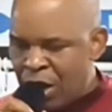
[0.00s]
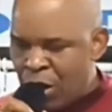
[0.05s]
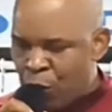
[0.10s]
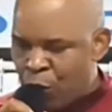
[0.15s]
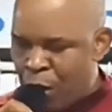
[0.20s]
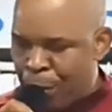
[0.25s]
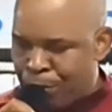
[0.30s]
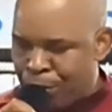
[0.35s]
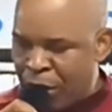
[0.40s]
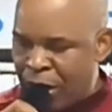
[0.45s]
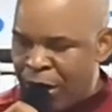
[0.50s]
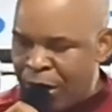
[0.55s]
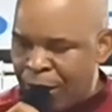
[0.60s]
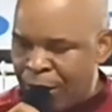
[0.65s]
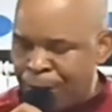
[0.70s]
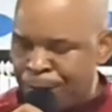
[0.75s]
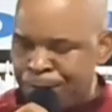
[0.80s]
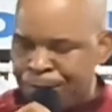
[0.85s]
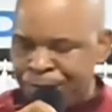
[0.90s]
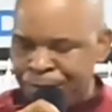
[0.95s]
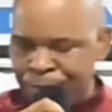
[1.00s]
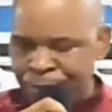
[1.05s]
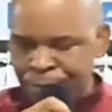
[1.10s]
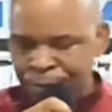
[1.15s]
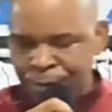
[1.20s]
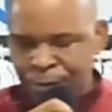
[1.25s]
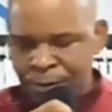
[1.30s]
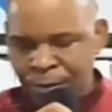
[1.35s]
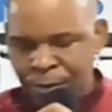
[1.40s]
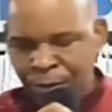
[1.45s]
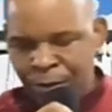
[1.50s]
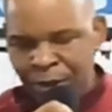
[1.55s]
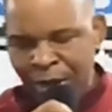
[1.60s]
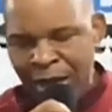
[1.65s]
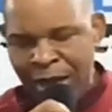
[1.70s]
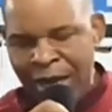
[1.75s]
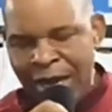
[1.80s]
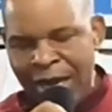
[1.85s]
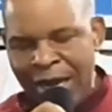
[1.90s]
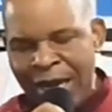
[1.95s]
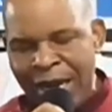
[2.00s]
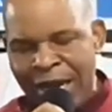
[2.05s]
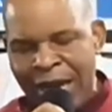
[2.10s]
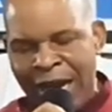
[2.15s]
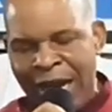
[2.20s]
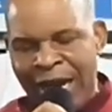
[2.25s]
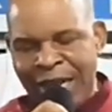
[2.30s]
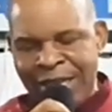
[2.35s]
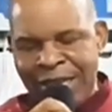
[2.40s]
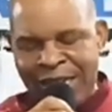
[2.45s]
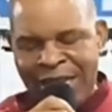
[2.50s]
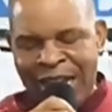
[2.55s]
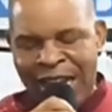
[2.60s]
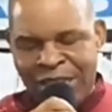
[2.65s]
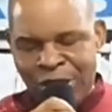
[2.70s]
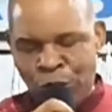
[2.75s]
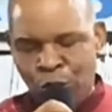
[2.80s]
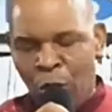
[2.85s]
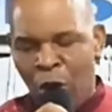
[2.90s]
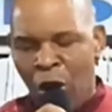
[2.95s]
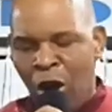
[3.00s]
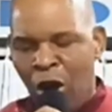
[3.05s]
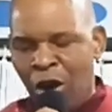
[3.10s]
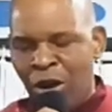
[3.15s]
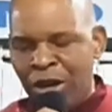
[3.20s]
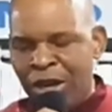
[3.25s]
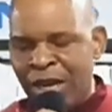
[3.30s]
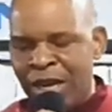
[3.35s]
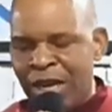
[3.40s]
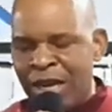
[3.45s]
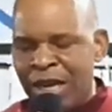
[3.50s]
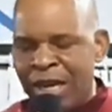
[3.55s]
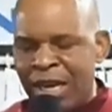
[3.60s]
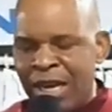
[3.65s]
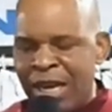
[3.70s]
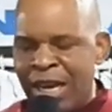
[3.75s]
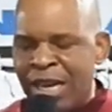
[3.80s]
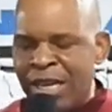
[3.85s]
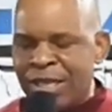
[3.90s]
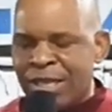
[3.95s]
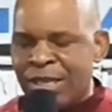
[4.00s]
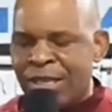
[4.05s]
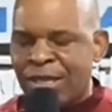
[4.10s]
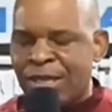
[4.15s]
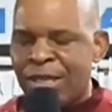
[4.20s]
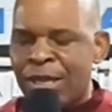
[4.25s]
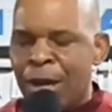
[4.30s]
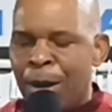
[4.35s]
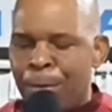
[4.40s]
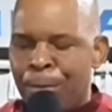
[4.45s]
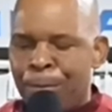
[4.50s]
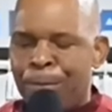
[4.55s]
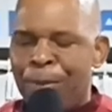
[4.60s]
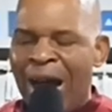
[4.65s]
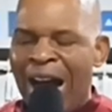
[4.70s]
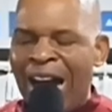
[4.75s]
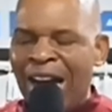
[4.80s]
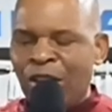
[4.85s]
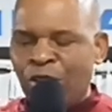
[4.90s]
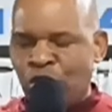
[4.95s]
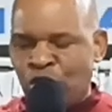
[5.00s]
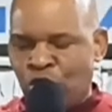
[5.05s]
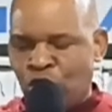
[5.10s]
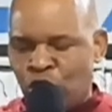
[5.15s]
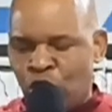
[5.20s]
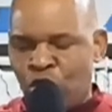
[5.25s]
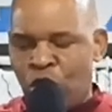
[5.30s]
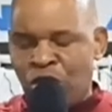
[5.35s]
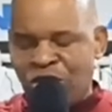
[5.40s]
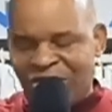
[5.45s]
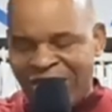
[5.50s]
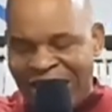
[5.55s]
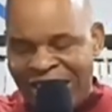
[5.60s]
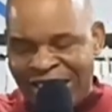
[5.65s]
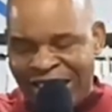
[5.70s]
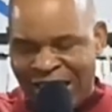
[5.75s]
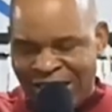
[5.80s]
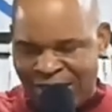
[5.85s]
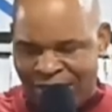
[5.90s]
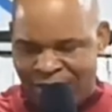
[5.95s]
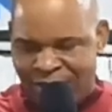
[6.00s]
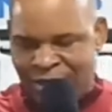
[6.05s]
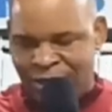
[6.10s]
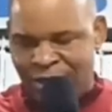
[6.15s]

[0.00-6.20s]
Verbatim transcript: we pray. Amen. And the next one is back to your senders.